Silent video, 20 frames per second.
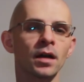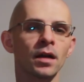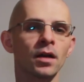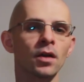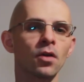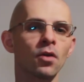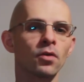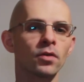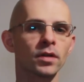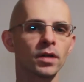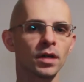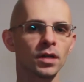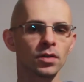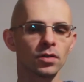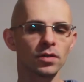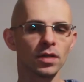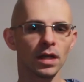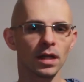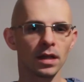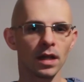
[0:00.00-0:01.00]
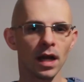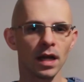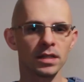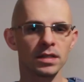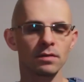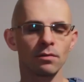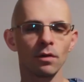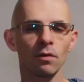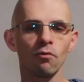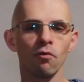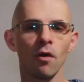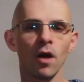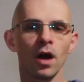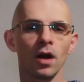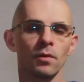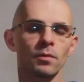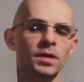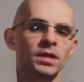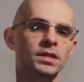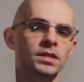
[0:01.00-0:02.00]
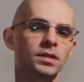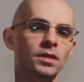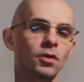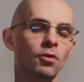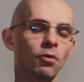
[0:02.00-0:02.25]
according to the client's requirements,